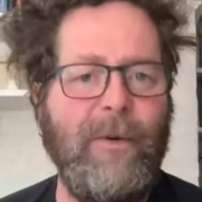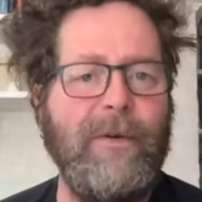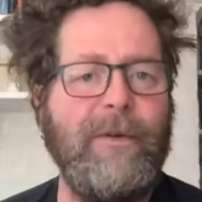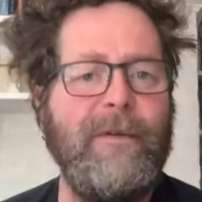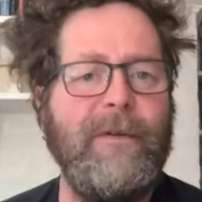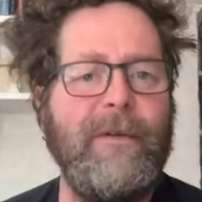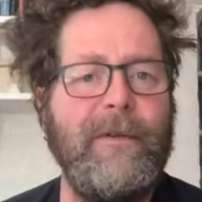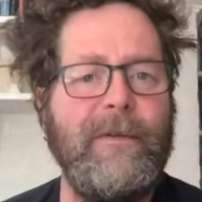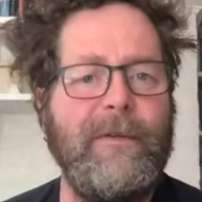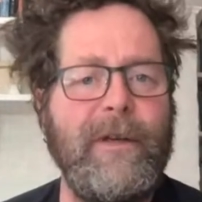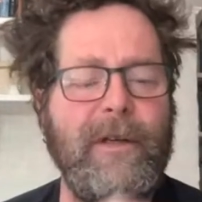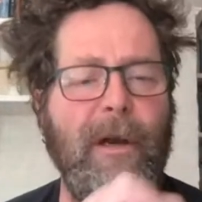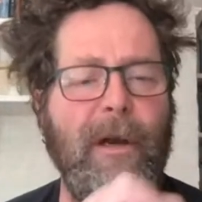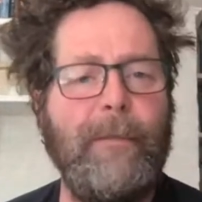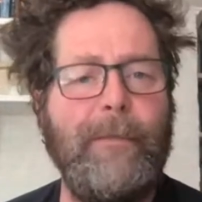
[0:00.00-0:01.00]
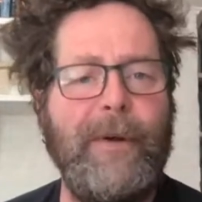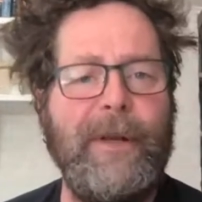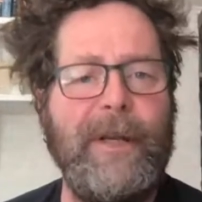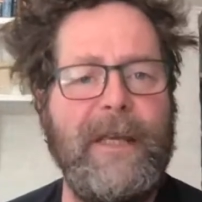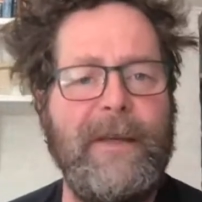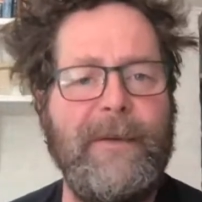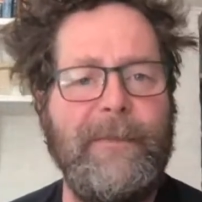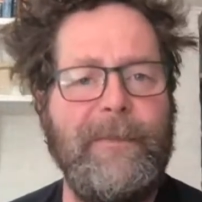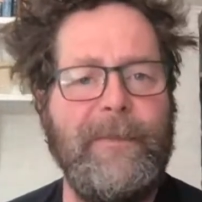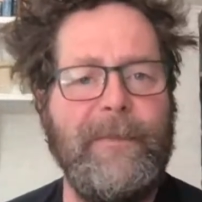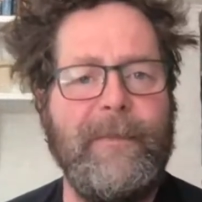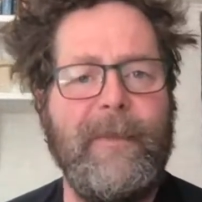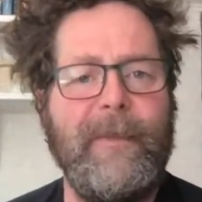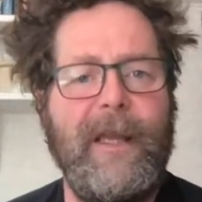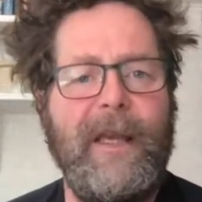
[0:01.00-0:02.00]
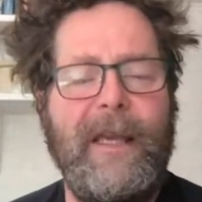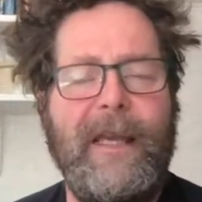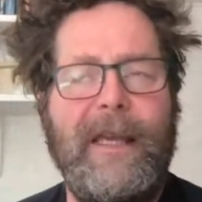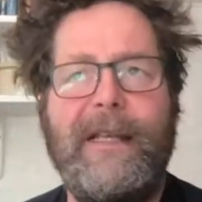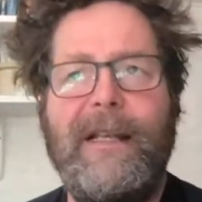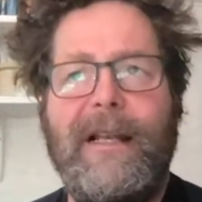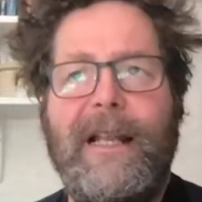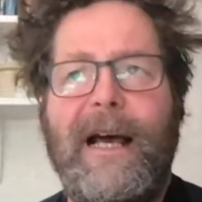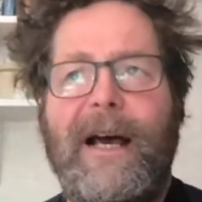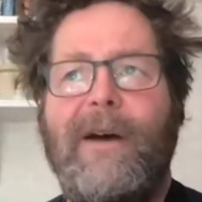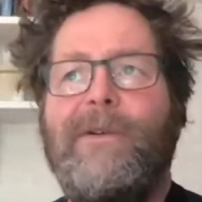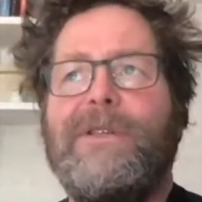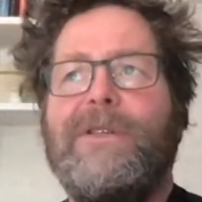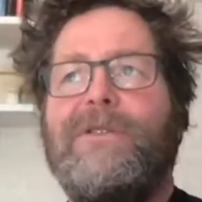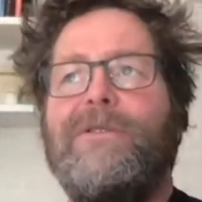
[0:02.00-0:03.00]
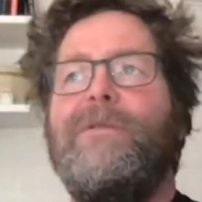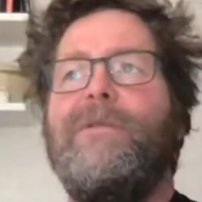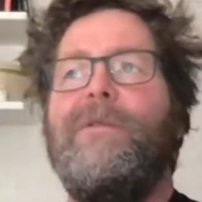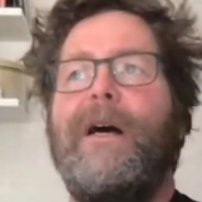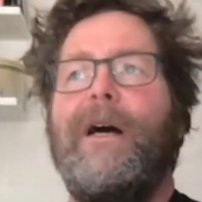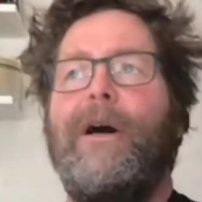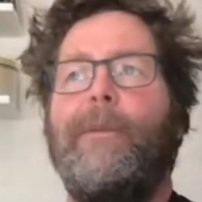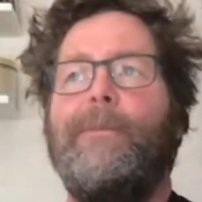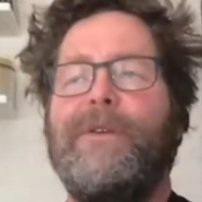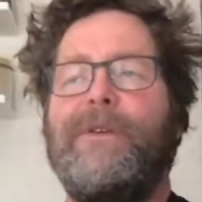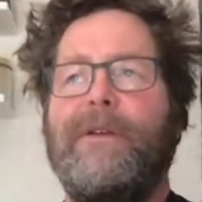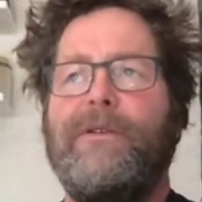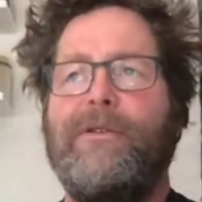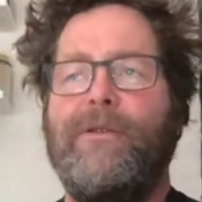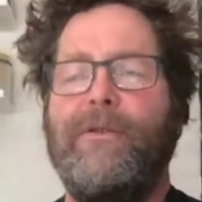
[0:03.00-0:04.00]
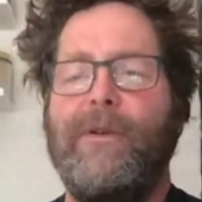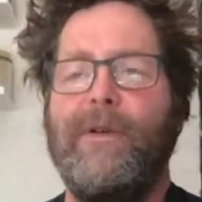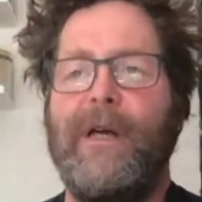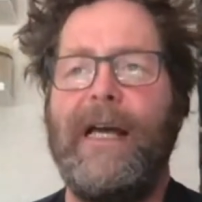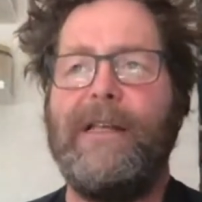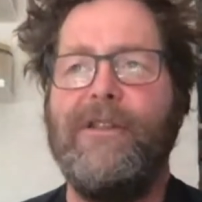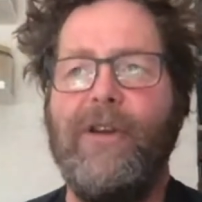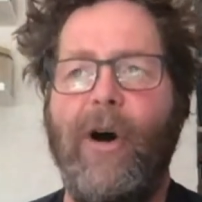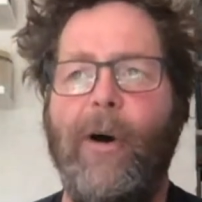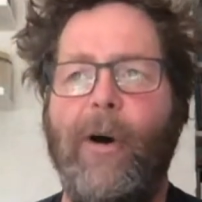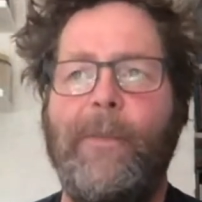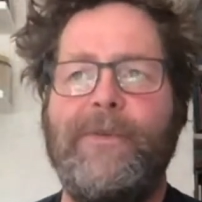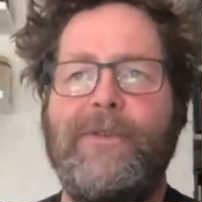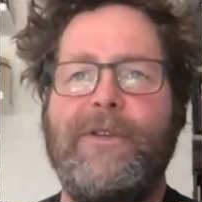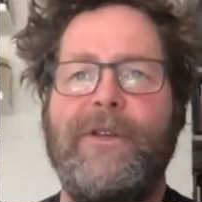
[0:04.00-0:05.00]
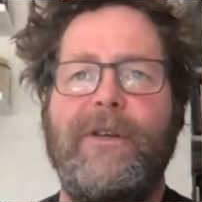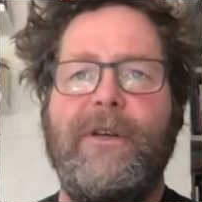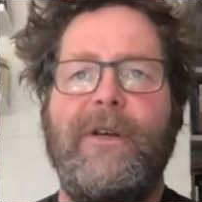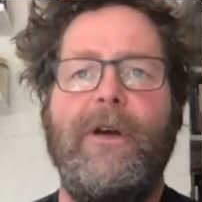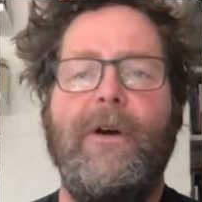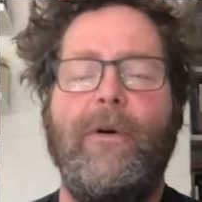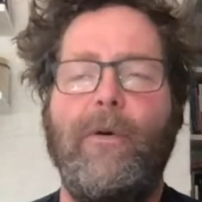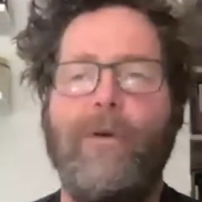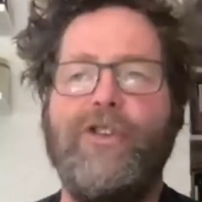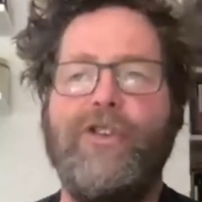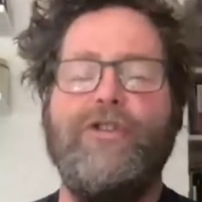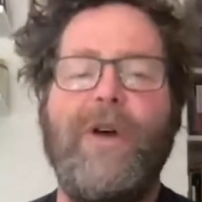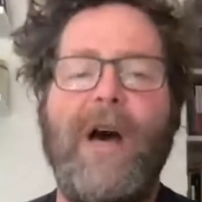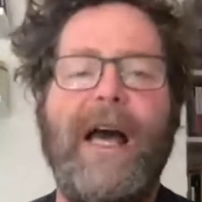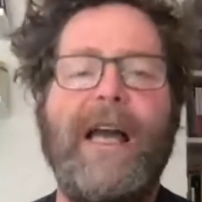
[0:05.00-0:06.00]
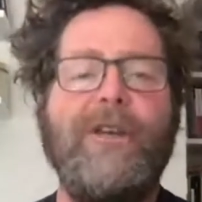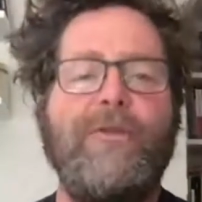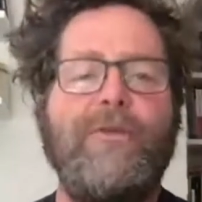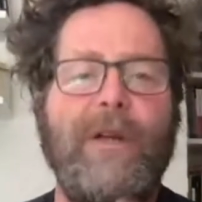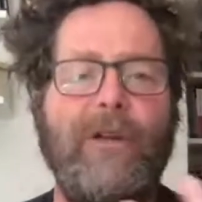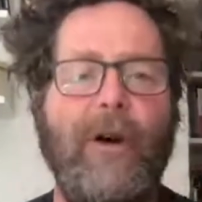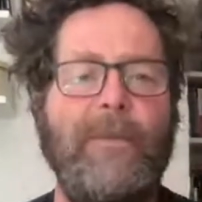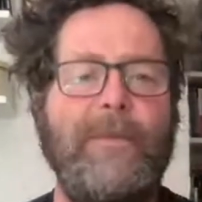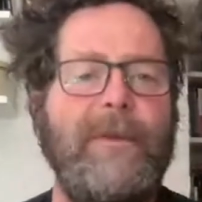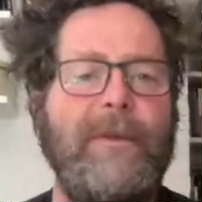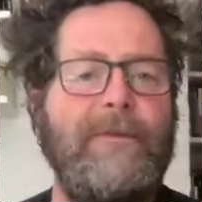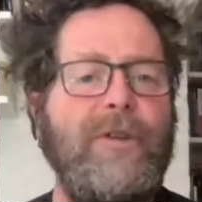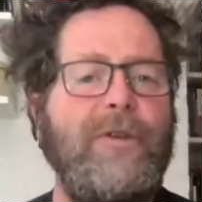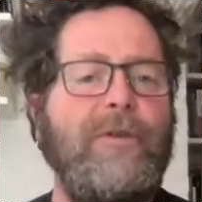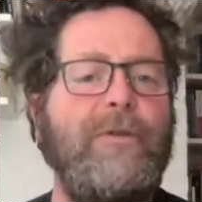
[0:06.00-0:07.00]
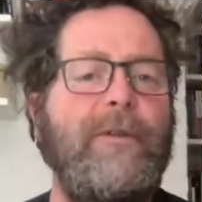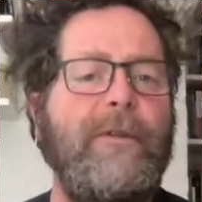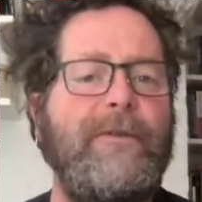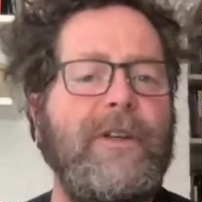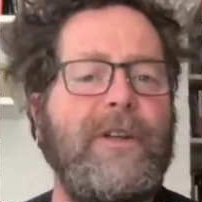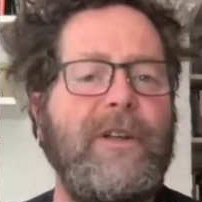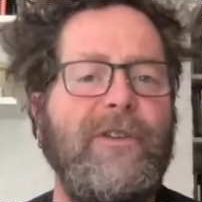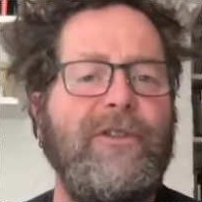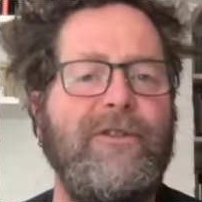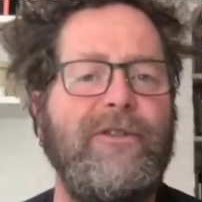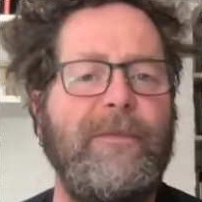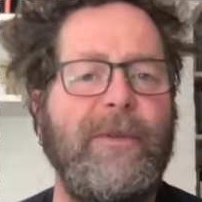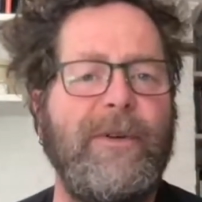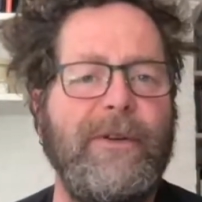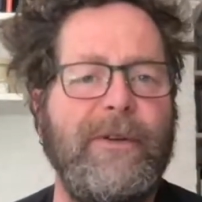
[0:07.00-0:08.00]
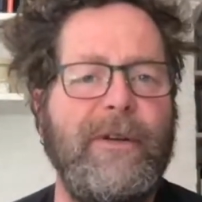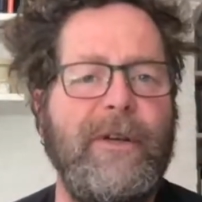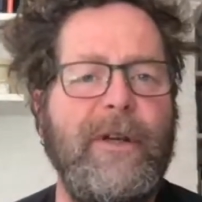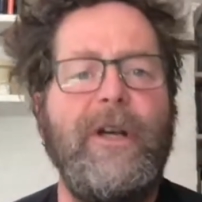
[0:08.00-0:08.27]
for the company. It allows us to, to adopt or try to adopt the view of the customer,